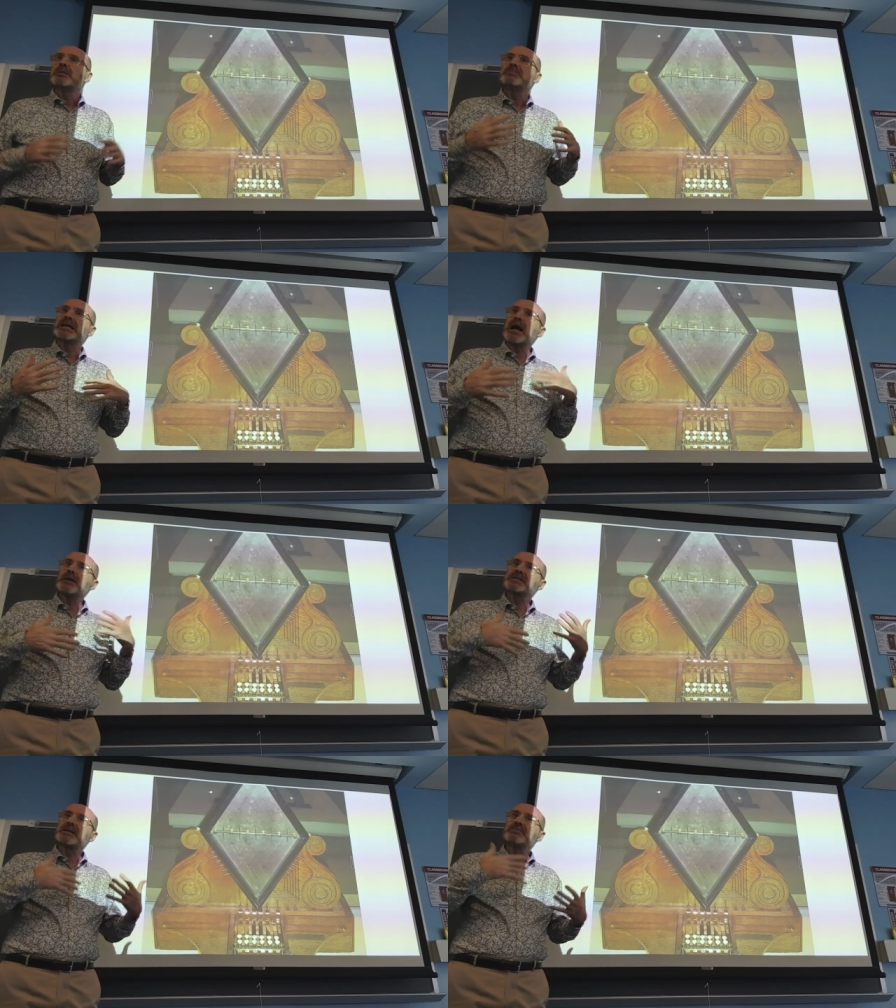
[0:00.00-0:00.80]

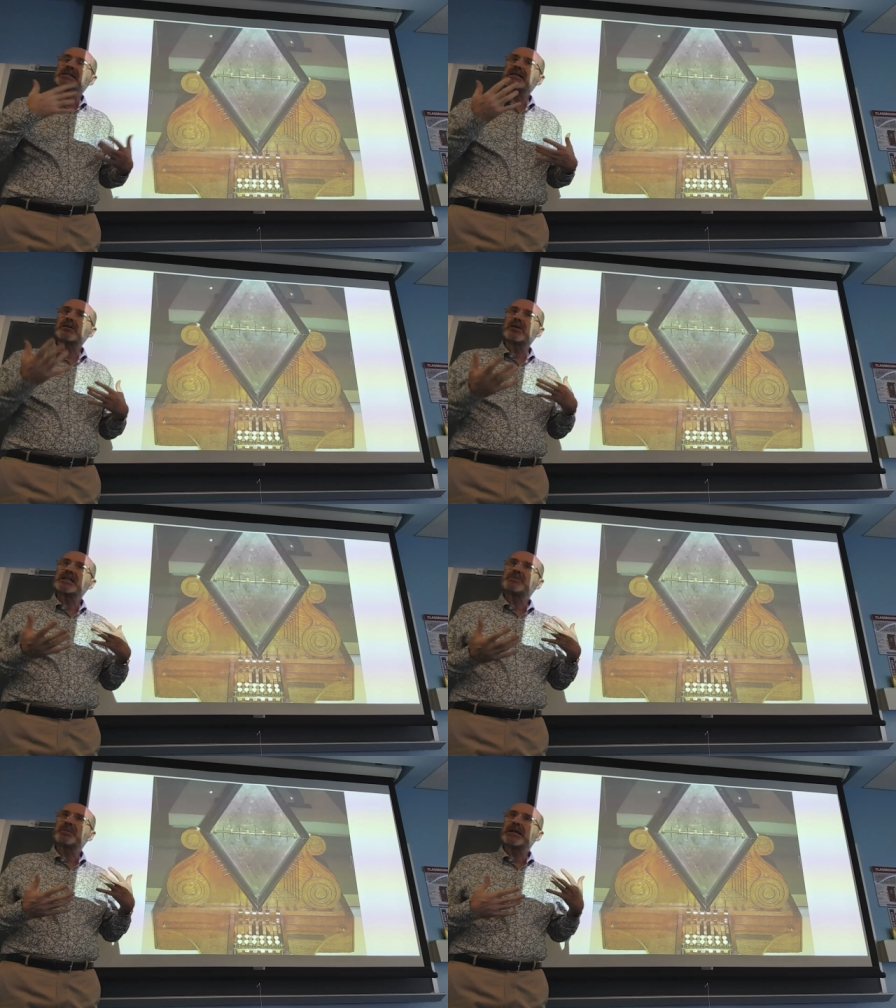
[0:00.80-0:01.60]
becomes a mystical
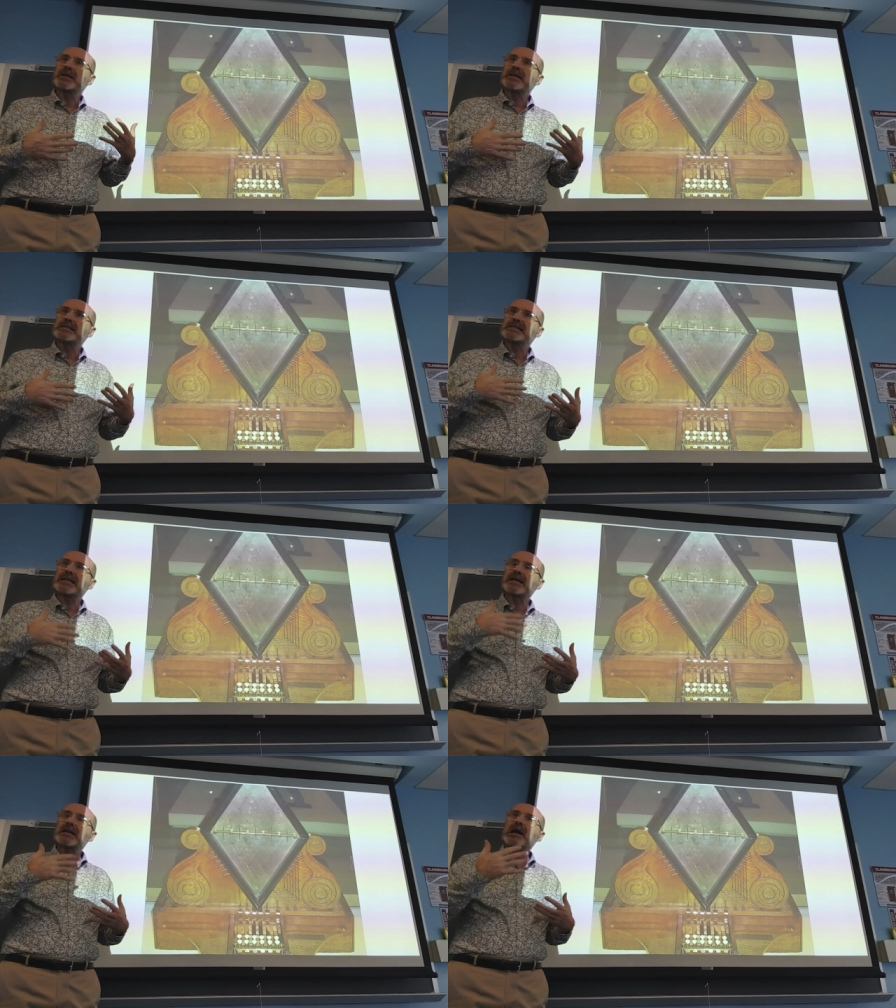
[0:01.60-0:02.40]
experience
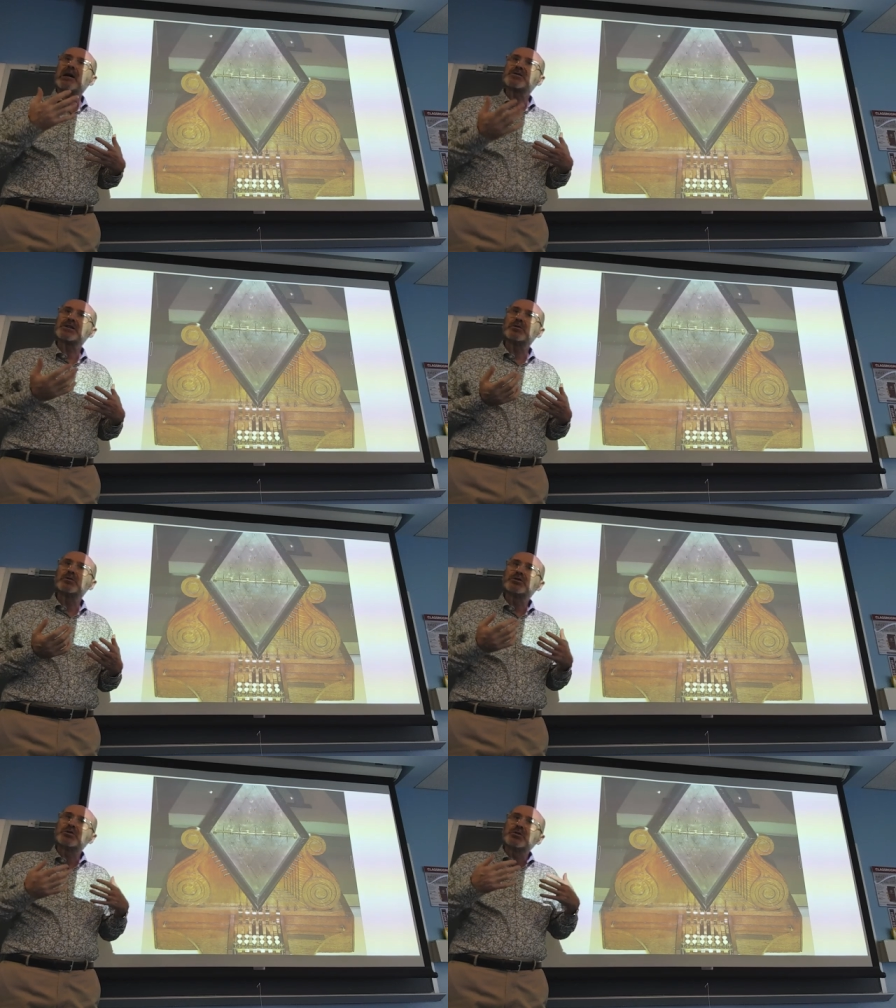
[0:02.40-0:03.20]
that allows
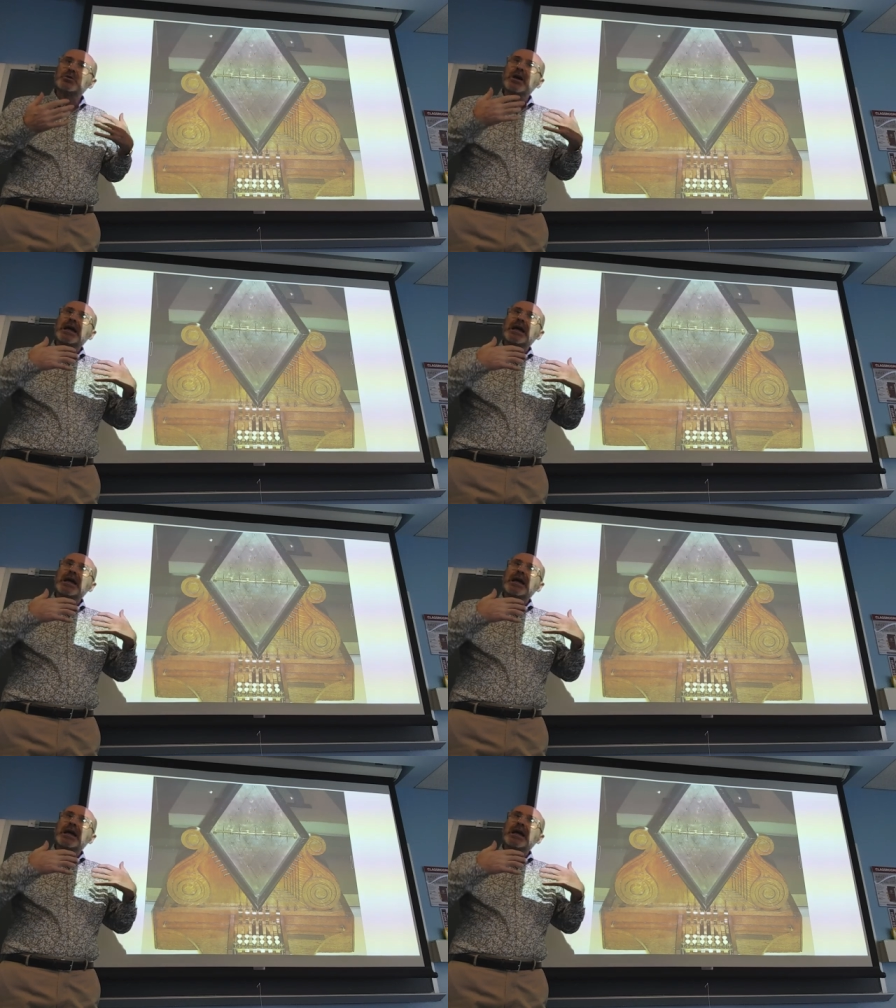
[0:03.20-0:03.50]
you to